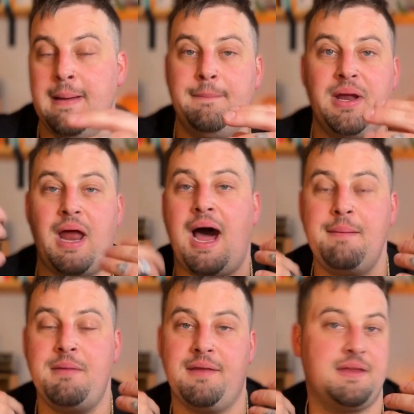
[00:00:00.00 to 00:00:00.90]
But
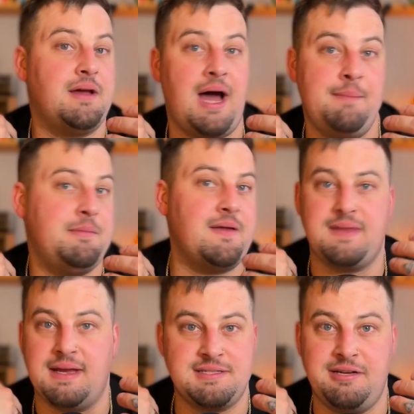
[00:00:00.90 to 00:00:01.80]
I'm not
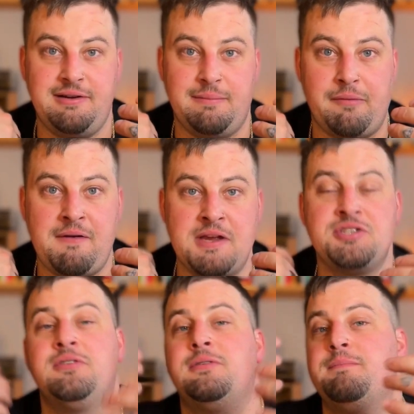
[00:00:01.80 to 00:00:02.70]
the exterior professional.